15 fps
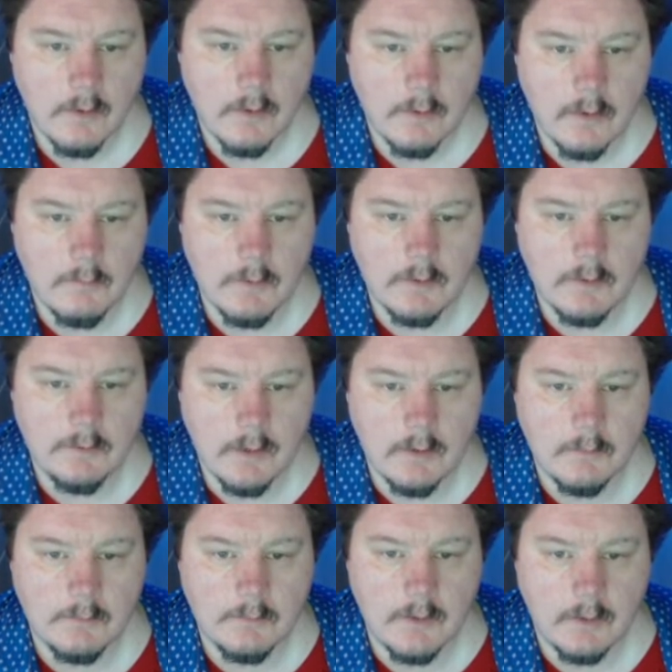human
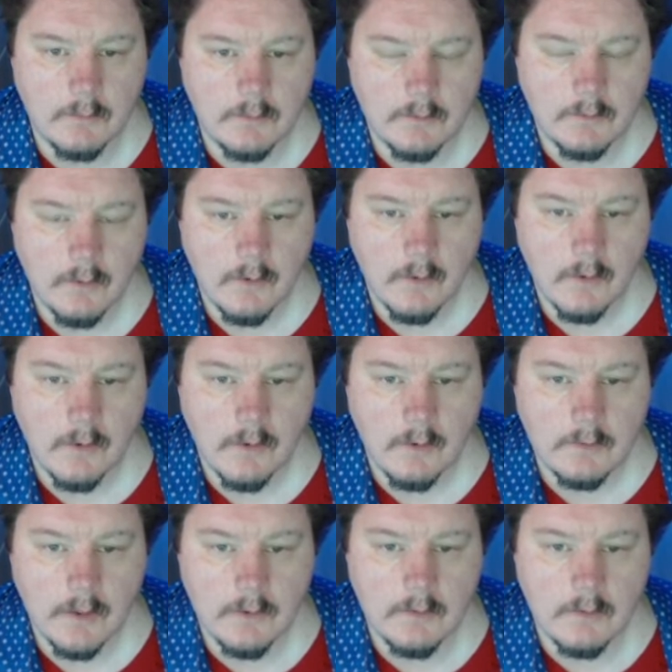genome sequence,
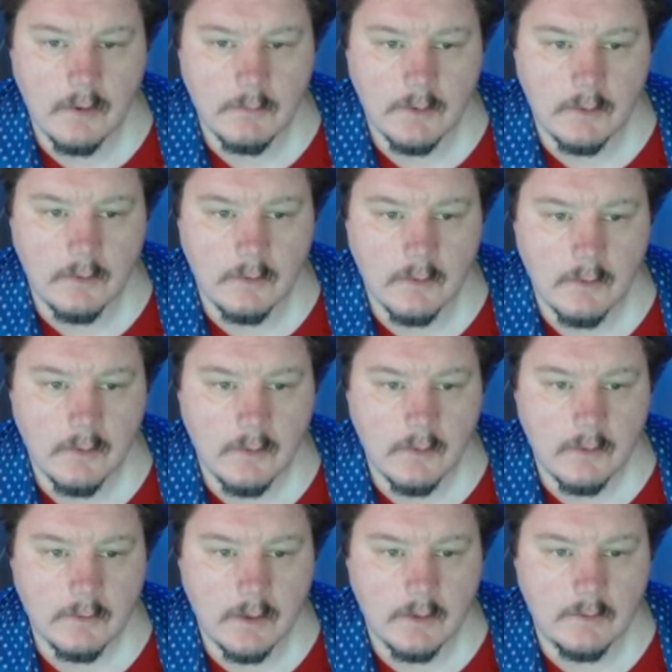determining
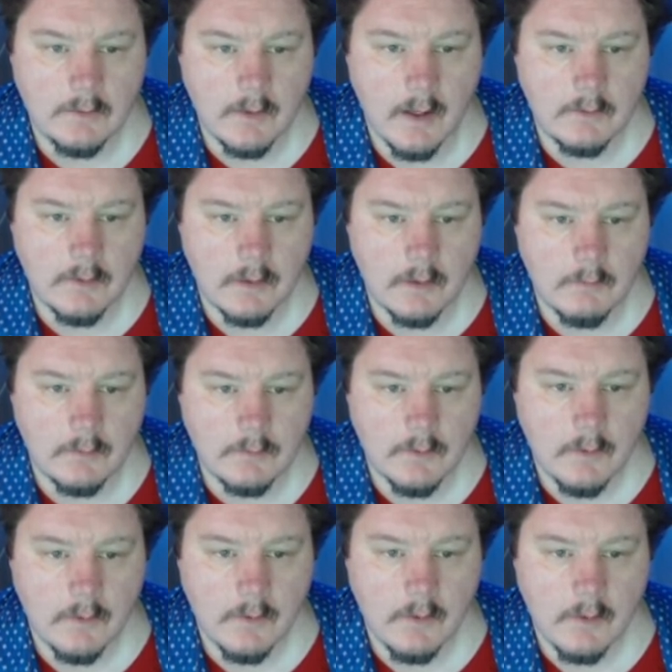the exact sequence
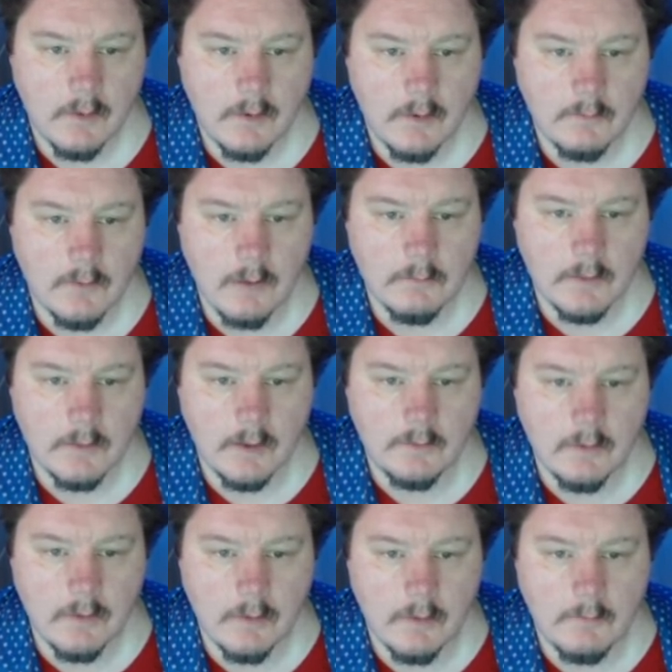of complex
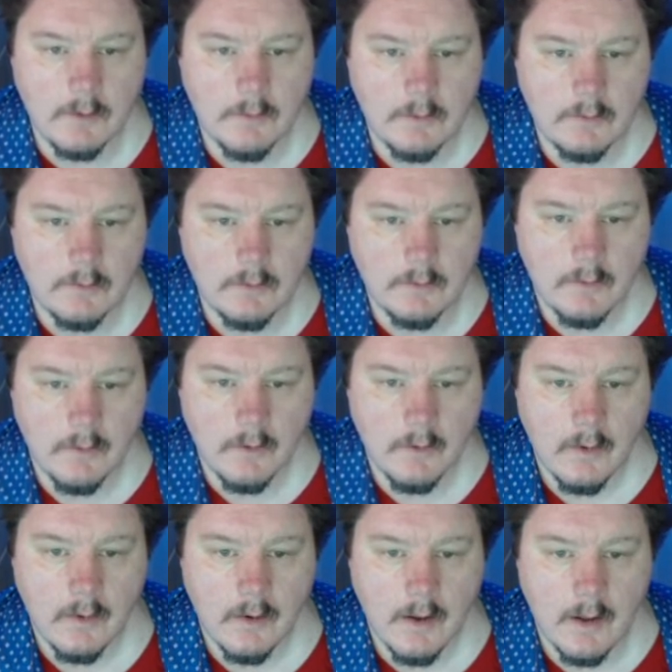genomic regions
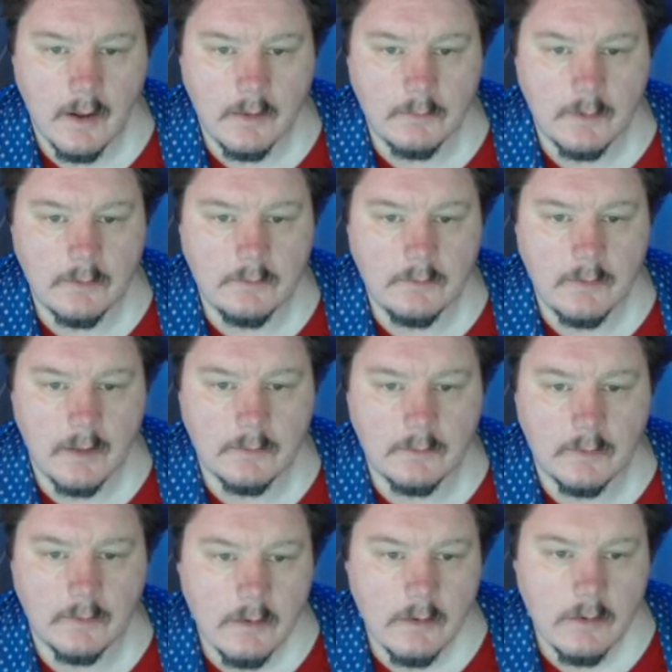has been
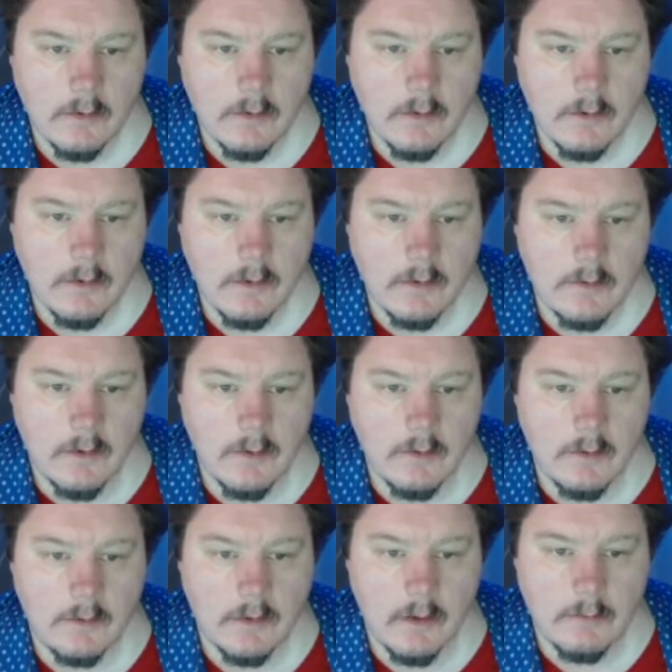challenging.
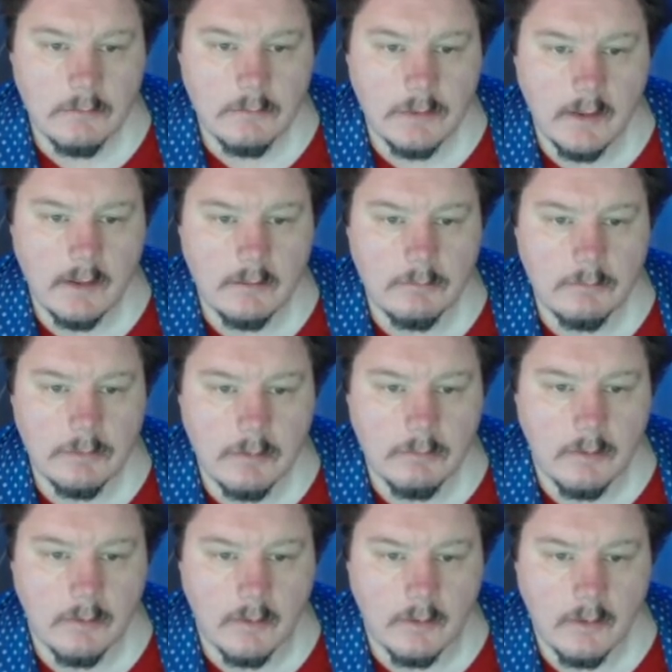The complete
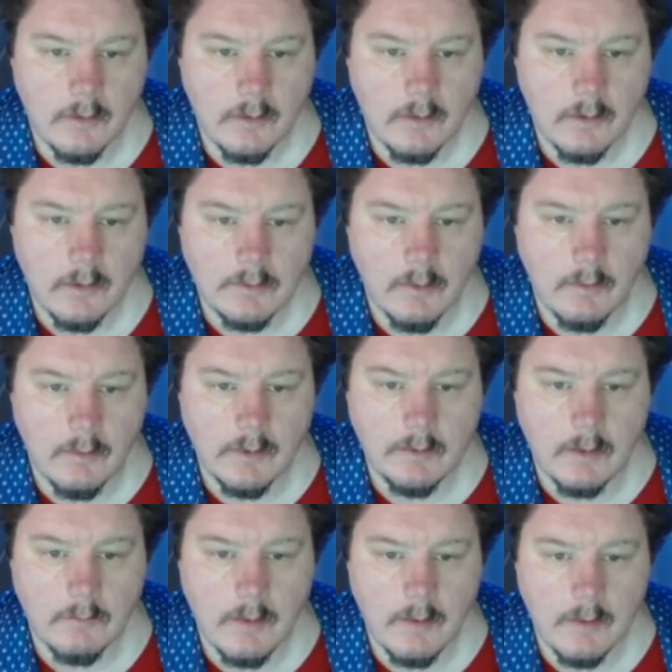blueprint is going
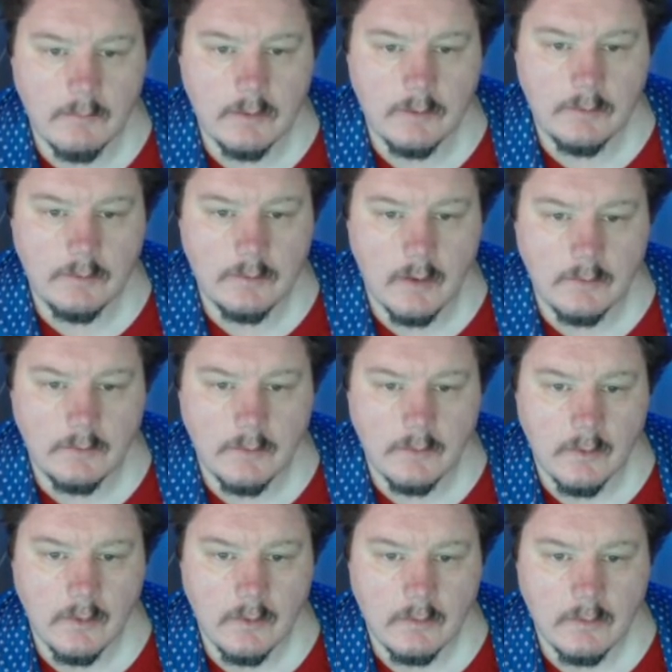to revolutionize
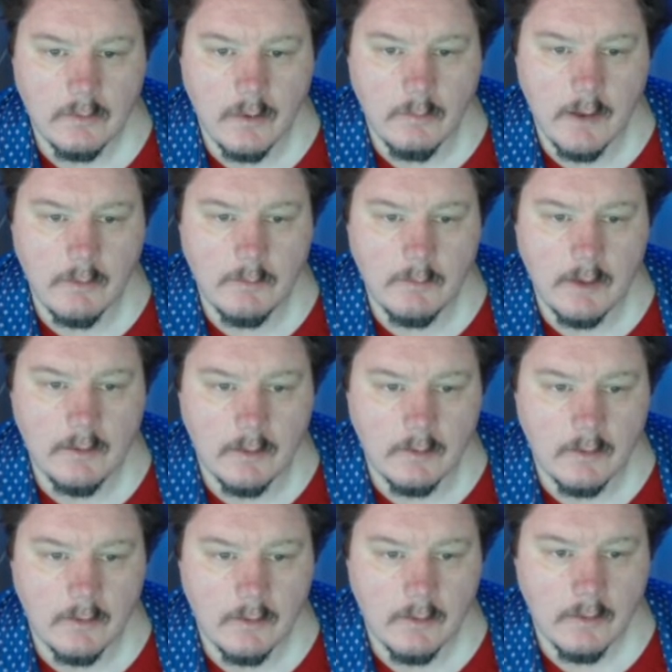the way we
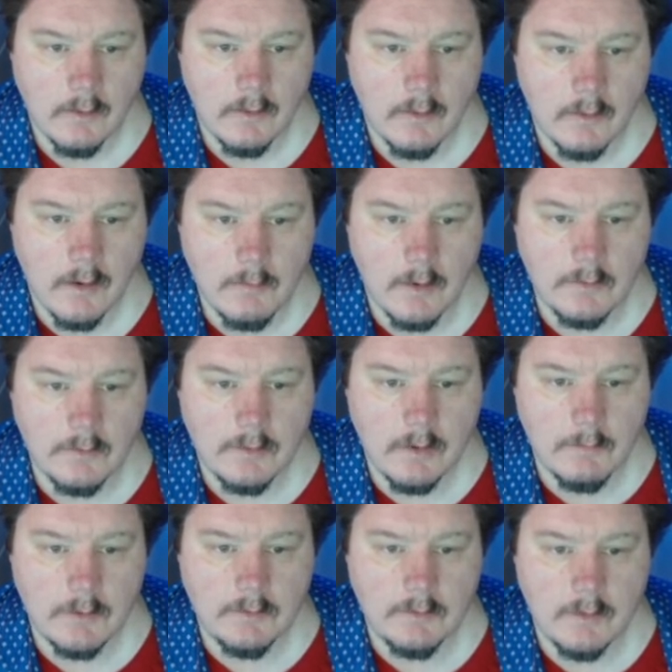think about
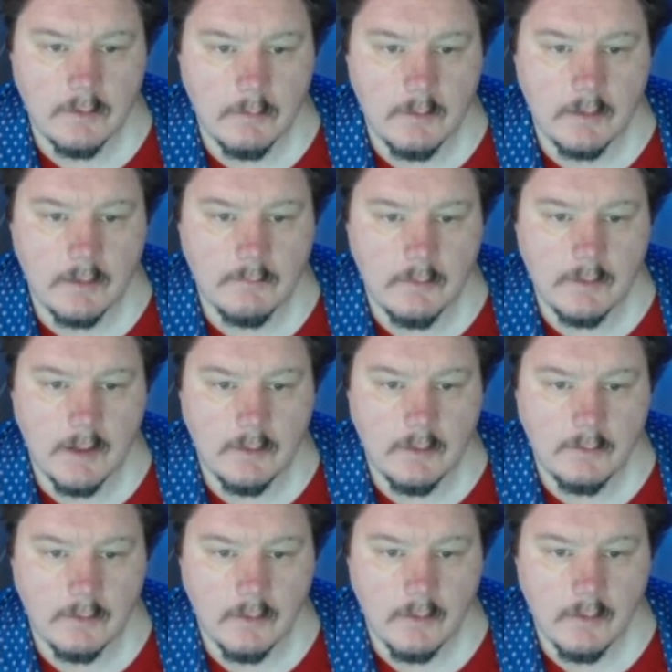human genomic variation,